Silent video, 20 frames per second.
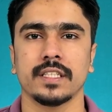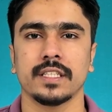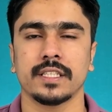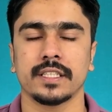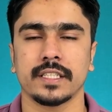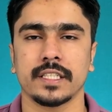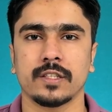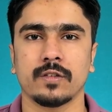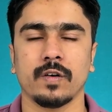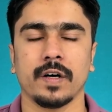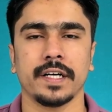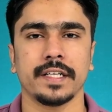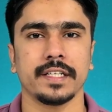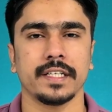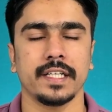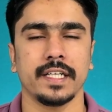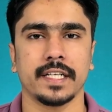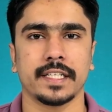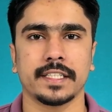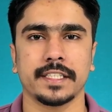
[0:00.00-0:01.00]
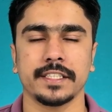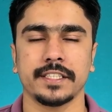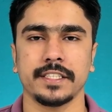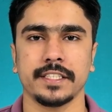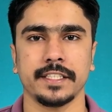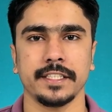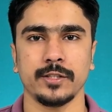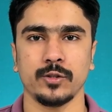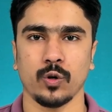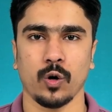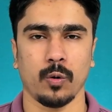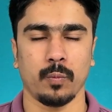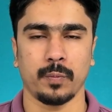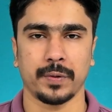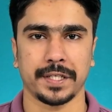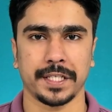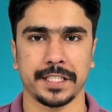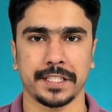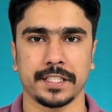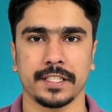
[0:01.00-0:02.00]
require electricity to
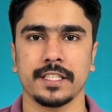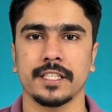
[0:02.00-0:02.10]
operate,